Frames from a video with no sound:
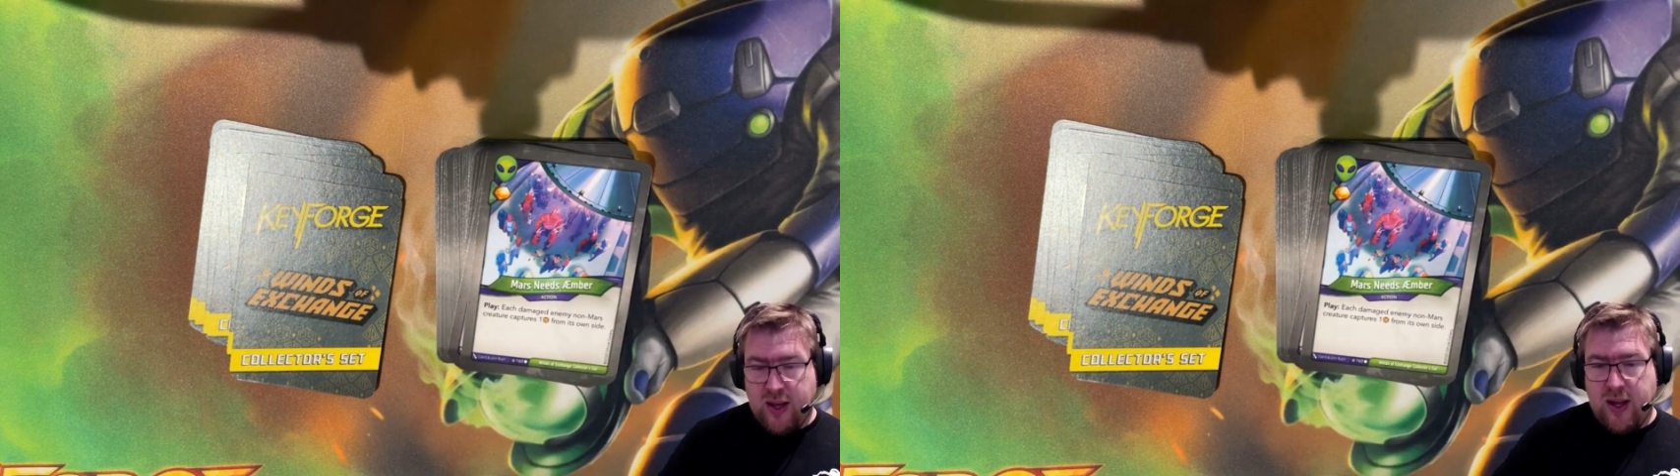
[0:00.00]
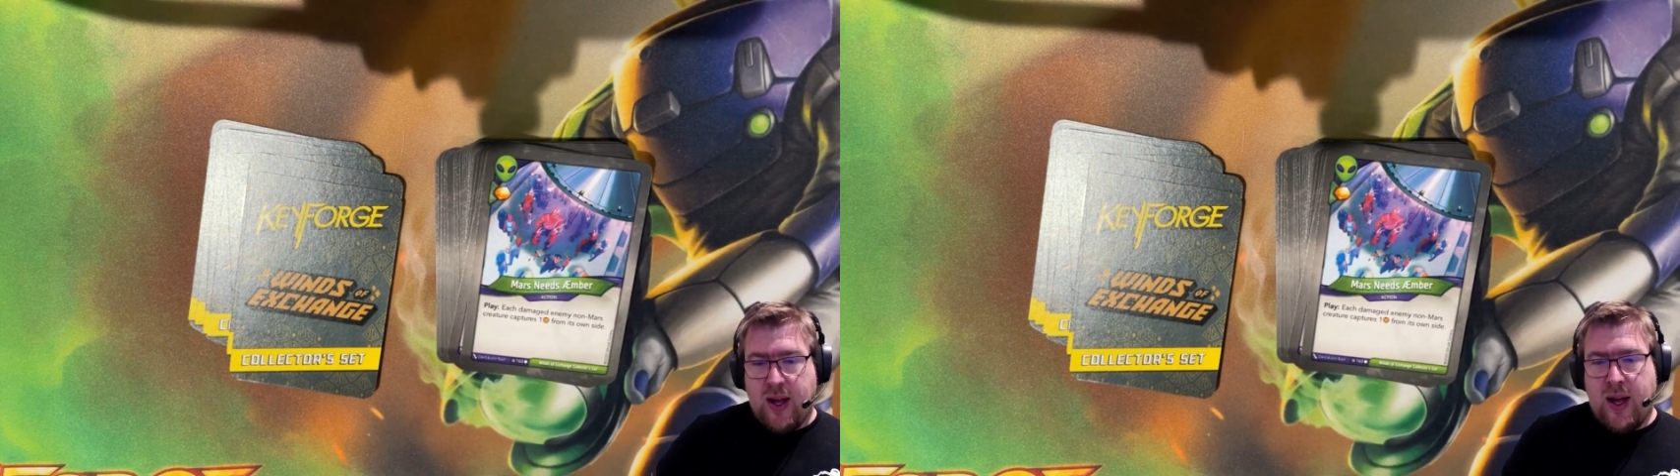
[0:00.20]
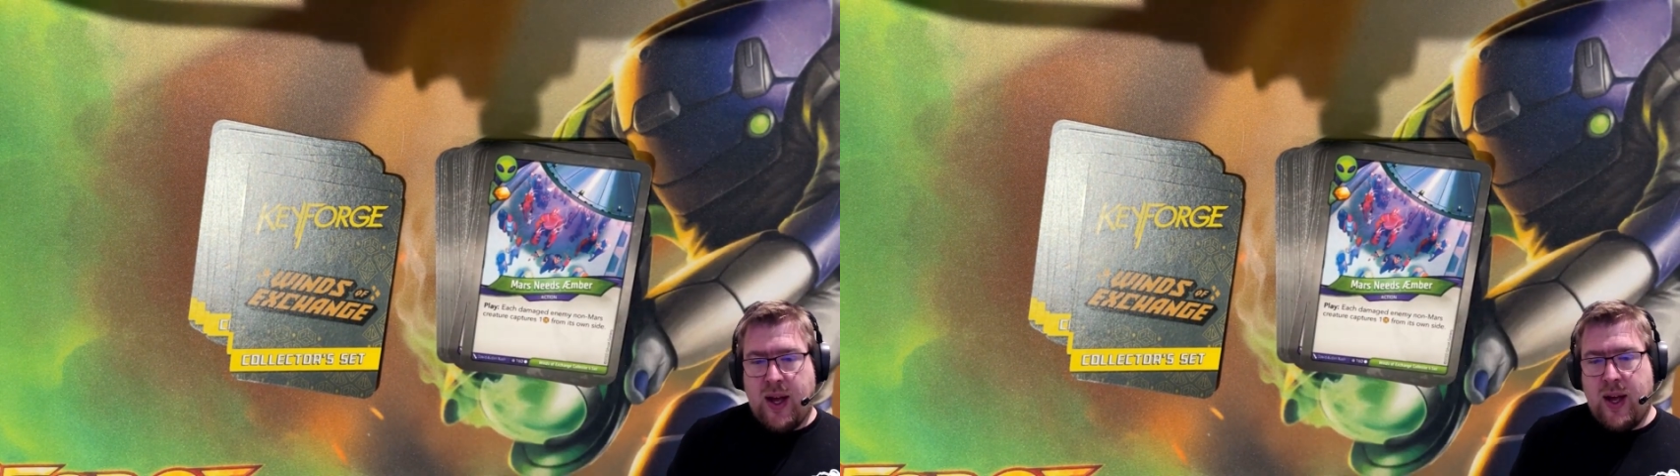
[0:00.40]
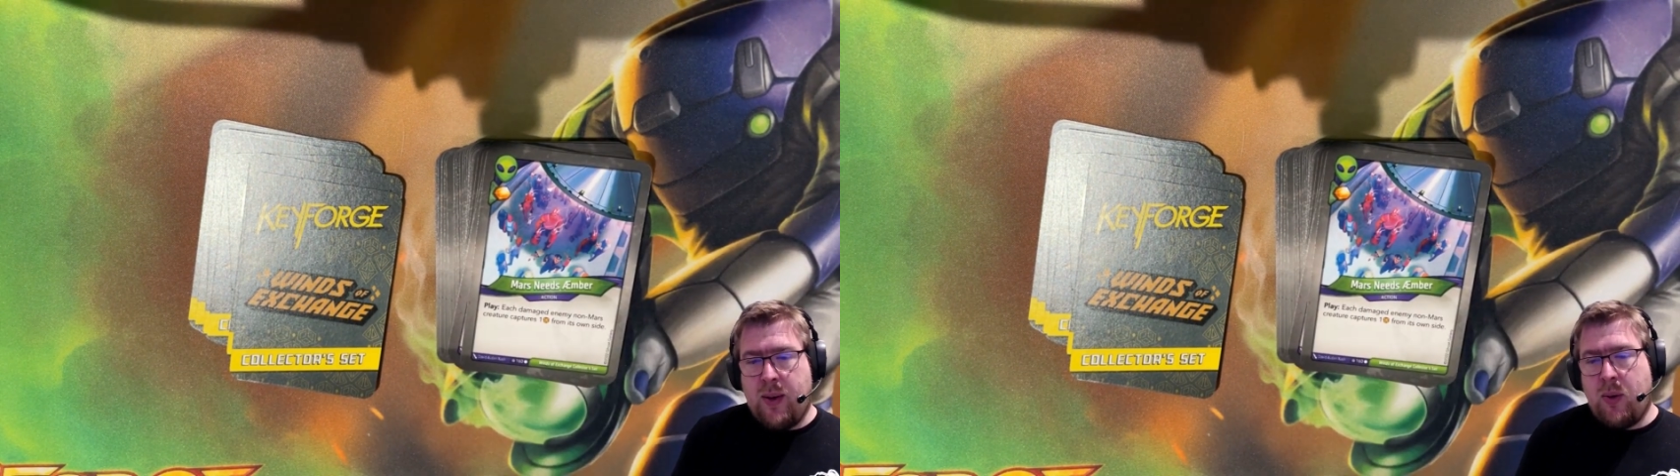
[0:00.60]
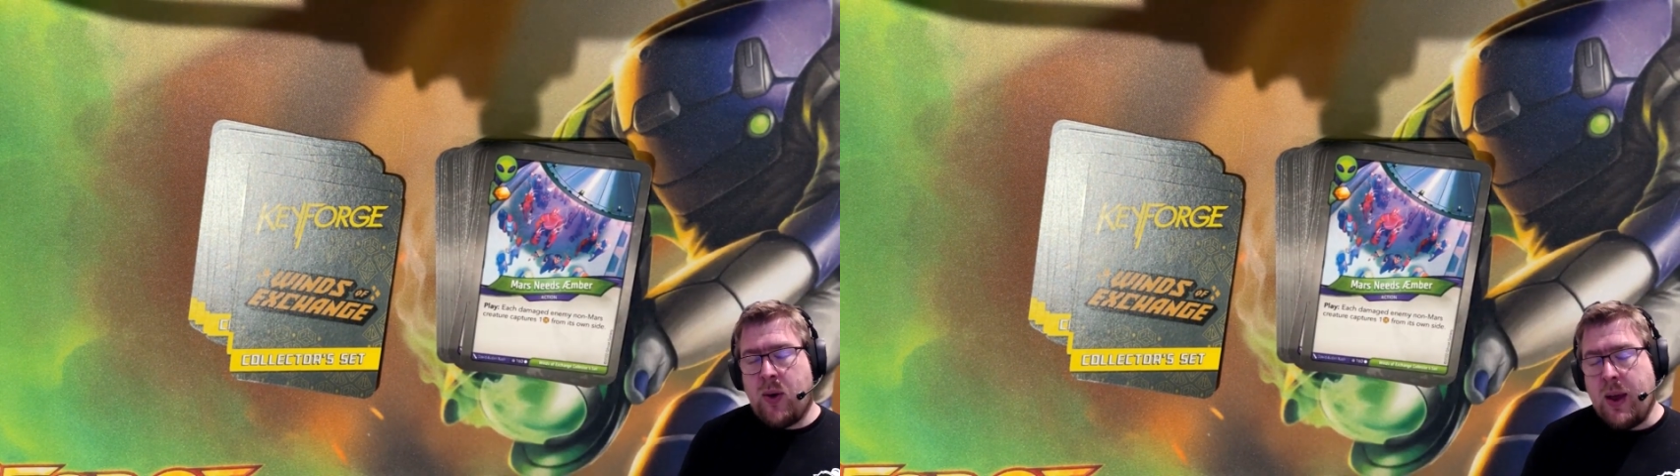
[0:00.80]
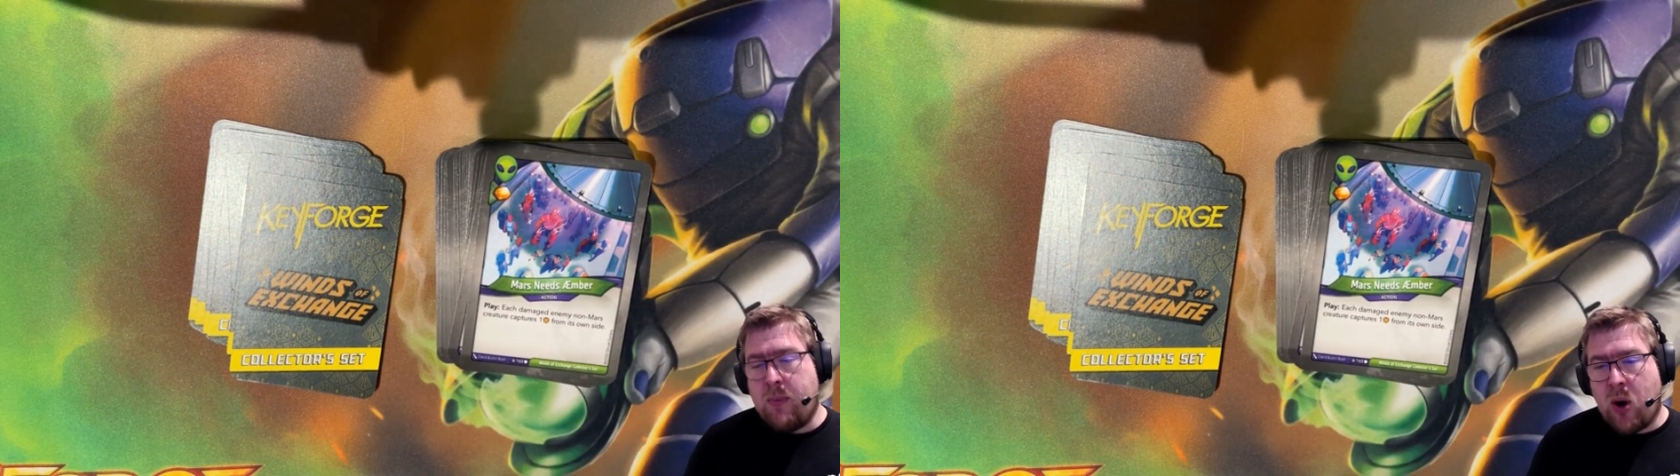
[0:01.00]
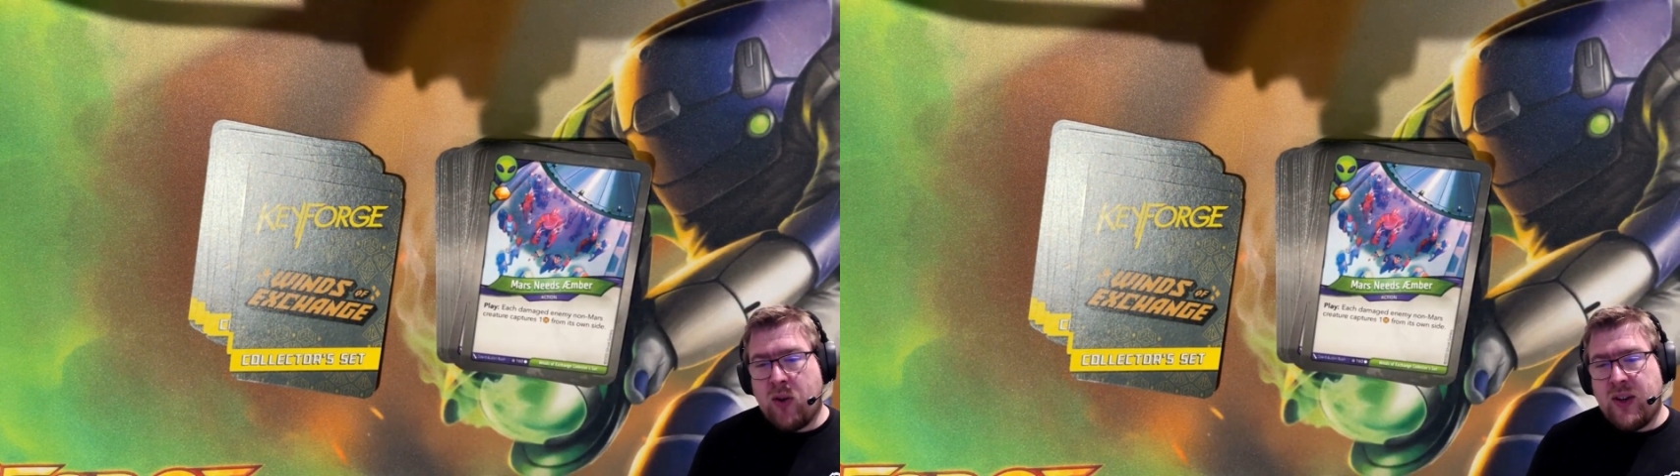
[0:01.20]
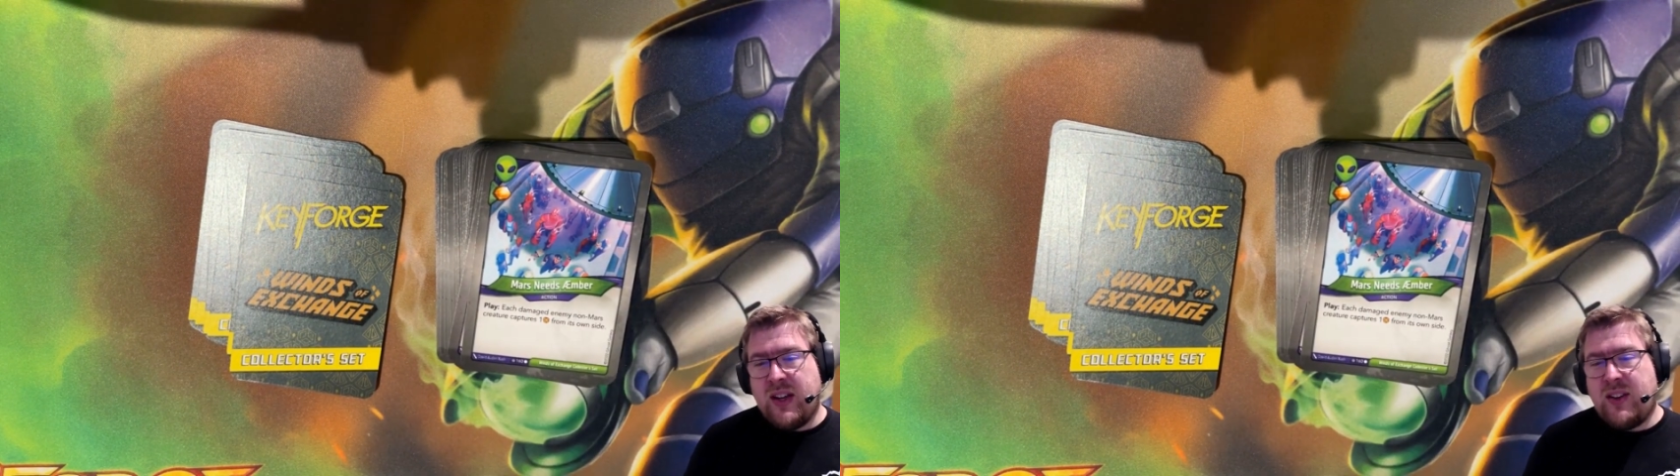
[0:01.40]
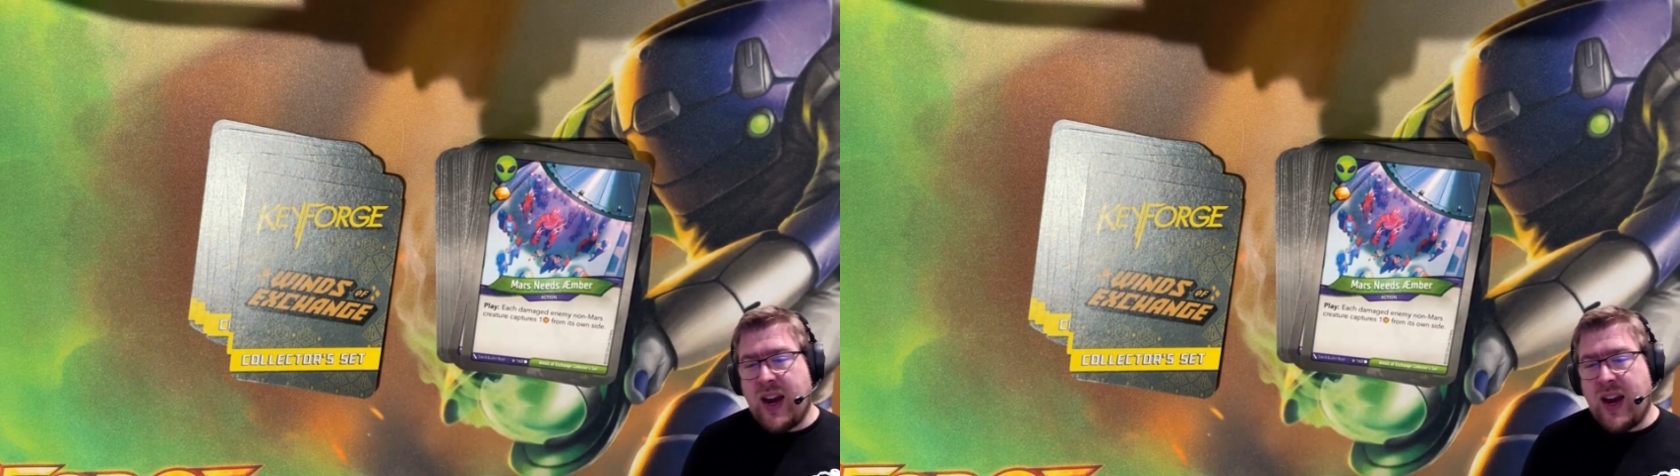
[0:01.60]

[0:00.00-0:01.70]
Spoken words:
Okay, Mars Needs